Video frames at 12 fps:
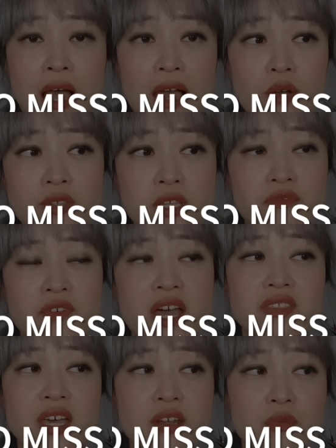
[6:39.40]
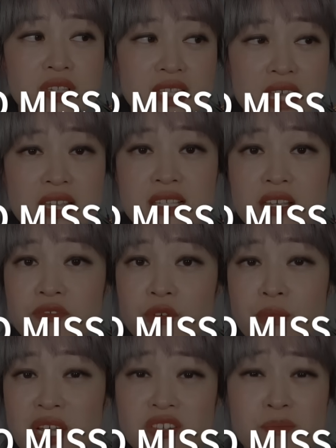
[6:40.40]
I also found that it was easier for
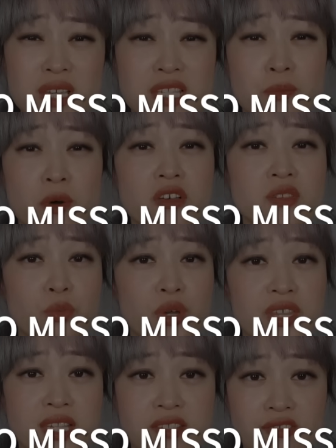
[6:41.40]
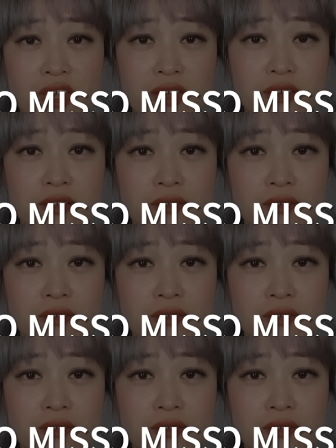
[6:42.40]
me to miss spots with a stick.